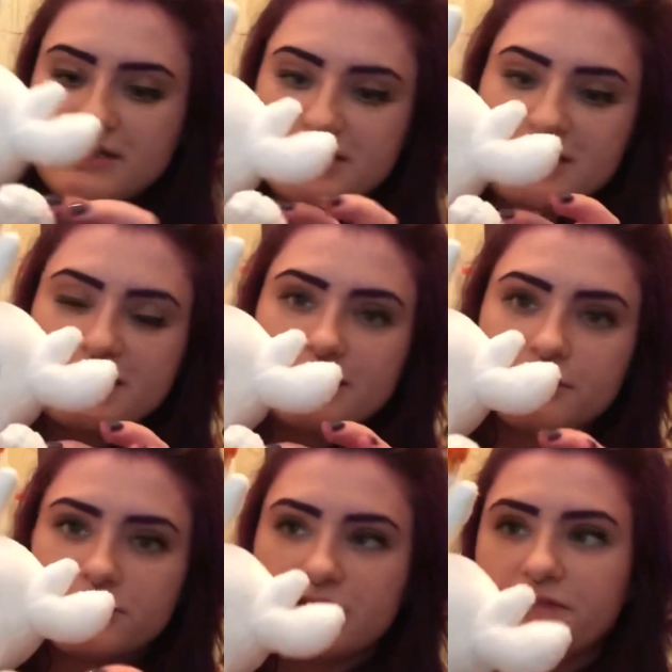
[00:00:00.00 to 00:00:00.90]
the
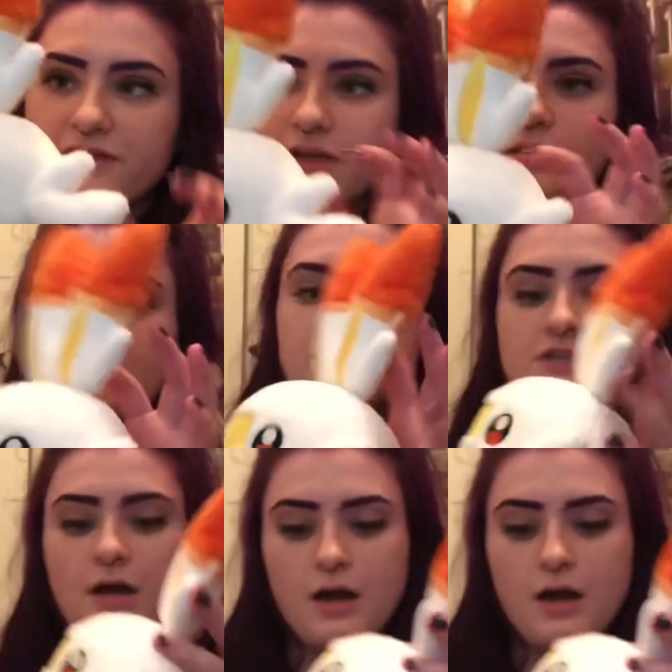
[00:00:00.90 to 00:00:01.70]
details in the fingers,